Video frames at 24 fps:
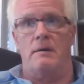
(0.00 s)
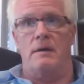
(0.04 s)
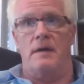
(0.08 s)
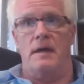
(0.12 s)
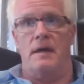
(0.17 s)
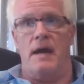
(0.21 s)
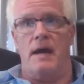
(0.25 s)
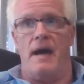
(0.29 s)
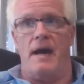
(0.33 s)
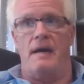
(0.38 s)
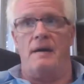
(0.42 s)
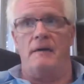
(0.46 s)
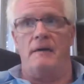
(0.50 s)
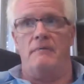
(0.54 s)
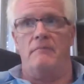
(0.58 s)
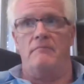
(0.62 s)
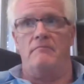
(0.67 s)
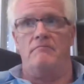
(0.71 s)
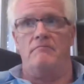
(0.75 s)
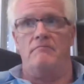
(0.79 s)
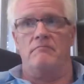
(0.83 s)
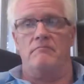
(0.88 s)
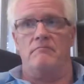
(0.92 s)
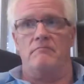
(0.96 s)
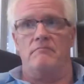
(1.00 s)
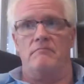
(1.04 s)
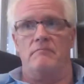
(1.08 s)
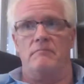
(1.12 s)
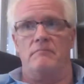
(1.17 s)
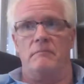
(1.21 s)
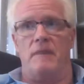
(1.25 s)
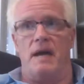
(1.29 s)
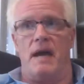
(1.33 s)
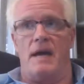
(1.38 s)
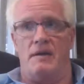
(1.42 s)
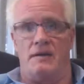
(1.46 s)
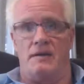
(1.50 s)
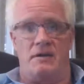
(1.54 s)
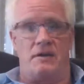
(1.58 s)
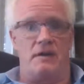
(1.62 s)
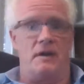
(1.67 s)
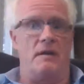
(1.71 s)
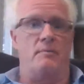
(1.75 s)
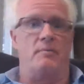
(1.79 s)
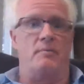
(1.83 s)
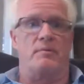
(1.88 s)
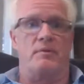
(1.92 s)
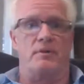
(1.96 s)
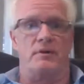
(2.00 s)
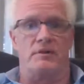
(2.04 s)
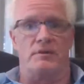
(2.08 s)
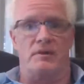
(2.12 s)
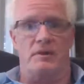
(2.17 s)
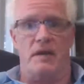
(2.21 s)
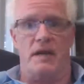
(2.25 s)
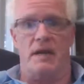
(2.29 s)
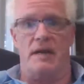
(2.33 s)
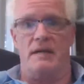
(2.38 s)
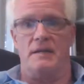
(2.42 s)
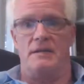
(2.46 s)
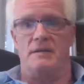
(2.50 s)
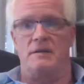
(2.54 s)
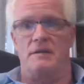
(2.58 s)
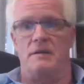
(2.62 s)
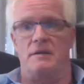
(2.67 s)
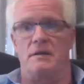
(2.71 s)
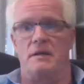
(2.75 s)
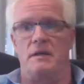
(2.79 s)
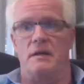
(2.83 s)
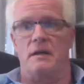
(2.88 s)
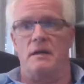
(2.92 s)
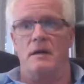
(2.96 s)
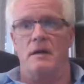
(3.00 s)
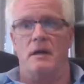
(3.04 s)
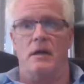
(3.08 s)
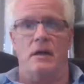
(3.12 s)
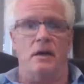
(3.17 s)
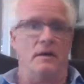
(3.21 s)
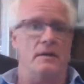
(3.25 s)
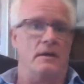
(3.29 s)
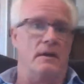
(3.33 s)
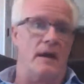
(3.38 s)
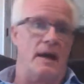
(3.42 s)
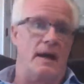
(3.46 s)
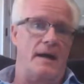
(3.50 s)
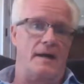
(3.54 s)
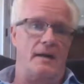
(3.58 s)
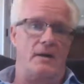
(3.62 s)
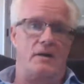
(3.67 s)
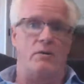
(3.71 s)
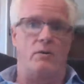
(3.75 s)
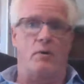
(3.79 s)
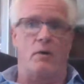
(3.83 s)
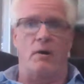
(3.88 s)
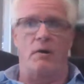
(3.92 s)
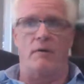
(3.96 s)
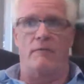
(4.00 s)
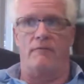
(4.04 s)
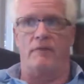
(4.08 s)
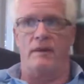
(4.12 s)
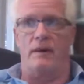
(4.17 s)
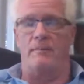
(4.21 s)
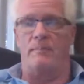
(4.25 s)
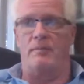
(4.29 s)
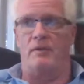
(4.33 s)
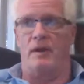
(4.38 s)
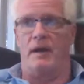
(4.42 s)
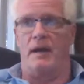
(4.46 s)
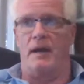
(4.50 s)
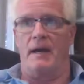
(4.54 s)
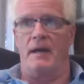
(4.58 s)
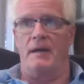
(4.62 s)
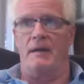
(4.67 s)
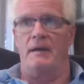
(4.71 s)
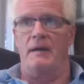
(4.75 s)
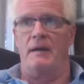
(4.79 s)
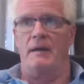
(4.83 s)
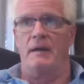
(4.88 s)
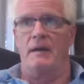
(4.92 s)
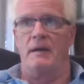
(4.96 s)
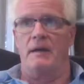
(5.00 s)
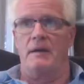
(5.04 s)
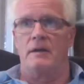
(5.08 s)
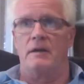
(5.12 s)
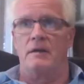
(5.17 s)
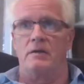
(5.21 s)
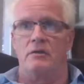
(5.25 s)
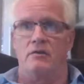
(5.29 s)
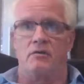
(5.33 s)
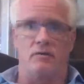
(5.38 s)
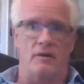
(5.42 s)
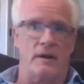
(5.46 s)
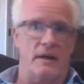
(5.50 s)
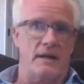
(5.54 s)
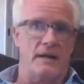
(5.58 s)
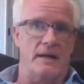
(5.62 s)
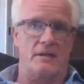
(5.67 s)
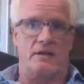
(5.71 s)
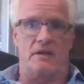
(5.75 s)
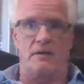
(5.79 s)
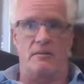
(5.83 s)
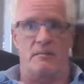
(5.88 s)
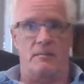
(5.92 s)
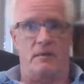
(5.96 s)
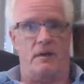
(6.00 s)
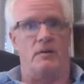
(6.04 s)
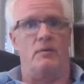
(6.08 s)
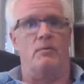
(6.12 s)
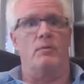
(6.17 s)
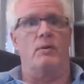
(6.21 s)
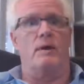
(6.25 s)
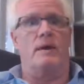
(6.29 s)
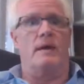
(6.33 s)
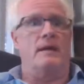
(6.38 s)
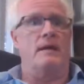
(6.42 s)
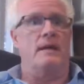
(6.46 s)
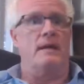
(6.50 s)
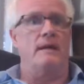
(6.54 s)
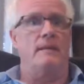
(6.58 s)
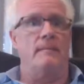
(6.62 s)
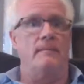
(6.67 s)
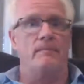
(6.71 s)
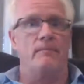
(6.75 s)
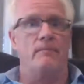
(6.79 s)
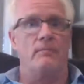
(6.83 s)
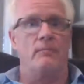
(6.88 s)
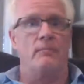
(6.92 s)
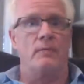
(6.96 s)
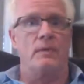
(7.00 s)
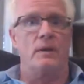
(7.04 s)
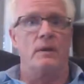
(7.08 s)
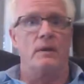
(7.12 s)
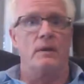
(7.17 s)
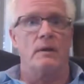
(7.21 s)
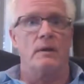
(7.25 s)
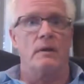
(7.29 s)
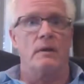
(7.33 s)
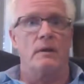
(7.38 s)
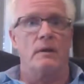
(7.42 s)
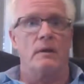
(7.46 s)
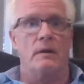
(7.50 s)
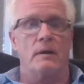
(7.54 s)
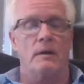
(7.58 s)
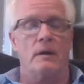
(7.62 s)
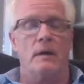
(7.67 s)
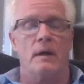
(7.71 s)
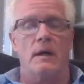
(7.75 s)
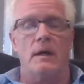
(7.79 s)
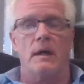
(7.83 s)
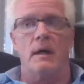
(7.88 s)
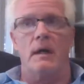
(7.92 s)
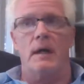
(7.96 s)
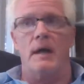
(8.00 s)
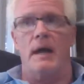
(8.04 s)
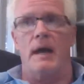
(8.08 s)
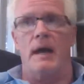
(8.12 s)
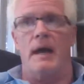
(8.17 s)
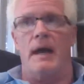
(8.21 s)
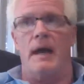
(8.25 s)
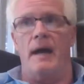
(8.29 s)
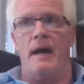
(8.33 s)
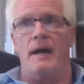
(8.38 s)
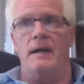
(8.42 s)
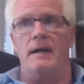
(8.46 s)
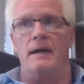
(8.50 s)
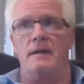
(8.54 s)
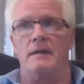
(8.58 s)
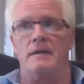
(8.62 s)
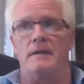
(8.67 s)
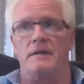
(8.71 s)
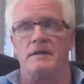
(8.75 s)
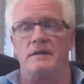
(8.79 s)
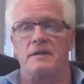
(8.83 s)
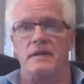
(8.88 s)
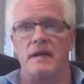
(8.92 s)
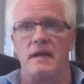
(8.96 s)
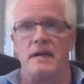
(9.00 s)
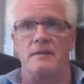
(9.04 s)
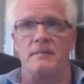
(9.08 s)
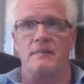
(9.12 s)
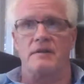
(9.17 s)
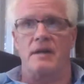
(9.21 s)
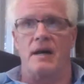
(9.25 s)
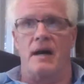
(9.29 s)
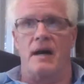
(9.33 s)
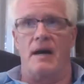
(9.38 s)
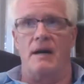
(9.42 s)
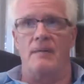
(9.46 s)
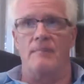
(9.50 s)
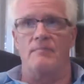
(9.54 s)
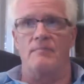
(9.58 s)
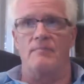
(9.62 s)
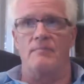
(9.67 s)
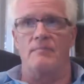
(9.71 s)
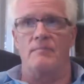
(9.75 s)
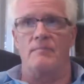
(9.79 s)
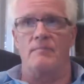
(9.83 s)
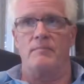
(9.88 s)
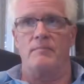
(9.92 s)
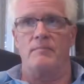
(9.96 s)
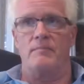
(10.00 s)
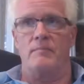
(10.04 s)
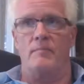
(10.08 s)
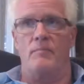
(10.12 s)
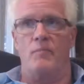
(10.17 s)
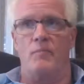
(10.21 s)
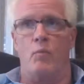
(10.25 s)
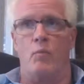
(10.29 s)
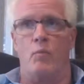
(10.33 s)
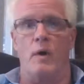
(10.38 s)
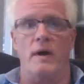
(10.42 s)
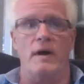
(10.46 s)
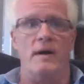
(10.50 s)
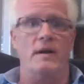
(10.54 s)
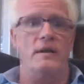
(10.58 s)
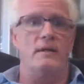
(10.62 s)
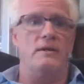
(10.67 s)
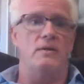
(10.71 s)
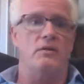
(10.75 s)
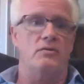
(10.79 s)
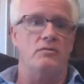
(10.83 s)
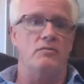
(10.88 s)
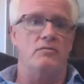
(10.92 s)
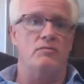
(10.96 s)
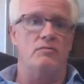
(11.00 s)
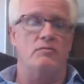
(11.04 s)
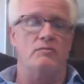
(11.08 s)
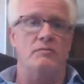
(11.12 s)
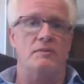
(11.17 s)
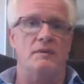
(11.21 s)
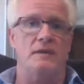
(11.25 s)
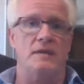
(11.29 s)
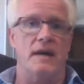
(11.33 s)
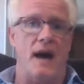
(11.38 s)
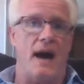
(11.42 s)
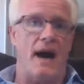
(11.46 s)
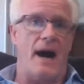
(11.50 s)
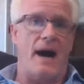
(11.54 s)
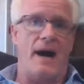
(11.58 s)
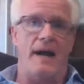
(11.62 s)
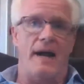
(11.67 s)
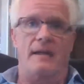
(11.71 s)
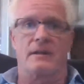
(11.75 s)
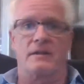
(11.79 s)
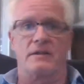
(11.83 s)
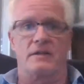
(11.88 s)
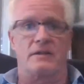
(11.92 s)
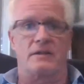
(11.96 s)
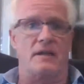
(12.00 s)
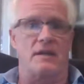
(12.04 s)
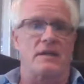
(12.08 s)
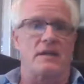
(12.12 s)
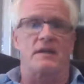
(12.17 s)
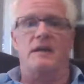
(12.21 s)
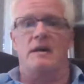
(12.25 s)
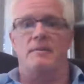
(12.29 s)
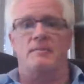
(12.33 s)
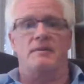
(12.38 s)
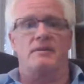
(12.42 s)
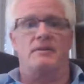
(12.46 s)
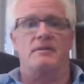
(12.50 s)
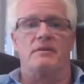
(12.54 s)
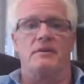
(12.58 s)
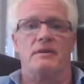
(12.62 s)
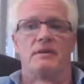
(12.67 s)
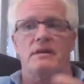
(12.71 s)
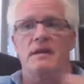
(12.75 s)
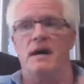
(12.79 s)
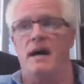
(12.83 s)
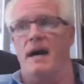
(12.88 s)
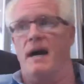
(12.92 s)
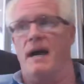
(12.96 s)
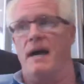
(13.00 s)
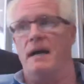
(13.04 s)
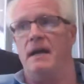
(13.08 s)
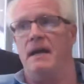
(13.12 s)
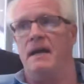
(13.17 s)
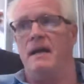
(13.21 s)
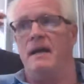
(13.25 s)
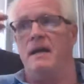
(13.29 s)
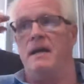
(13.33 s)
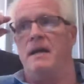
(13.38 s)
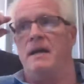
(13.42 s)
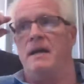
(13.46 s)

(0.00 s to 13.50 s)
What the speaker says: that, as it appreciates, unlike a qualified plan, creates some liquidity. And at the same time, when you die, let's say you kept it till you died,